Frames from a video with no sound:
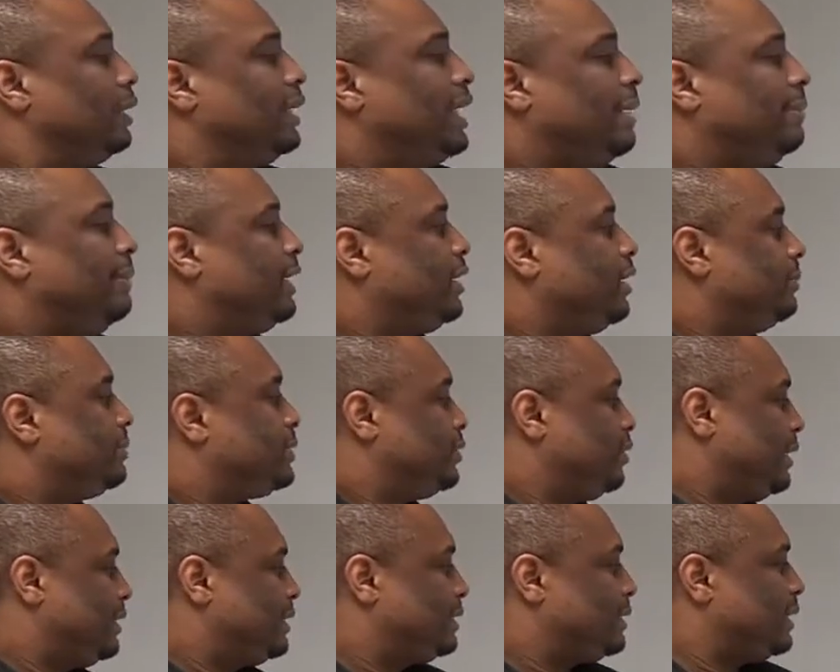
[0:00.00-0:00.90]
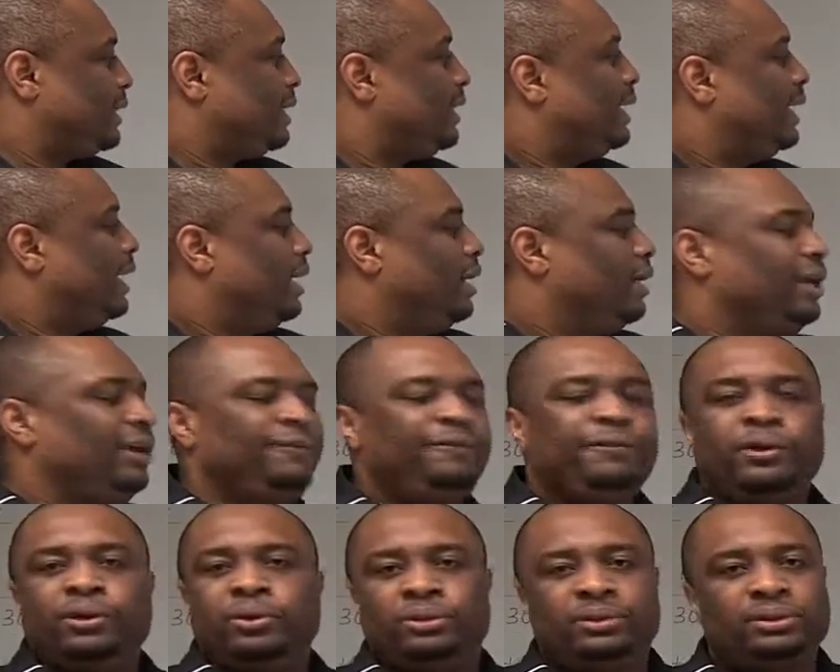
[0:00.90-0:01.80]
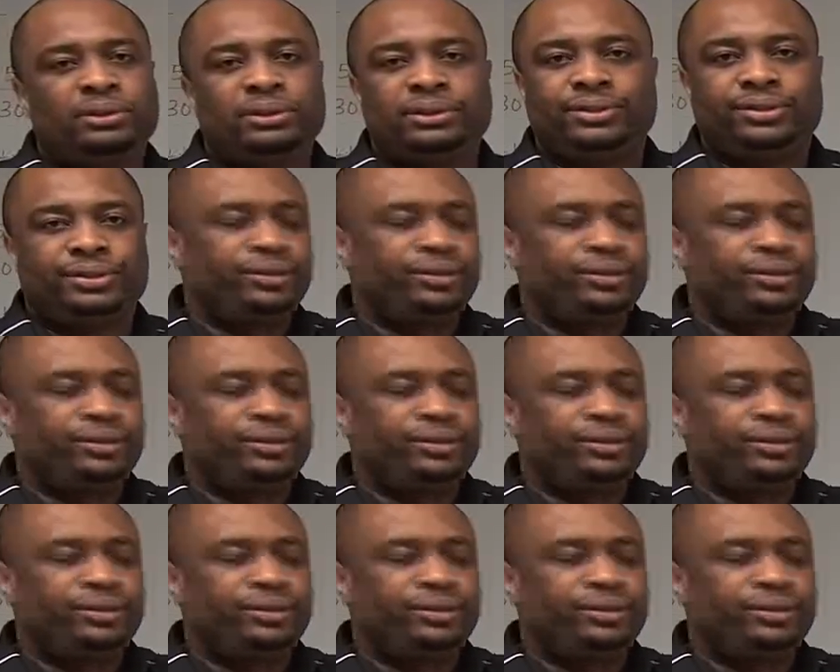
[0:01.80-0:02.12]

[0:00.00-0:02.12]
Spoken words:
That becomes your answer. If you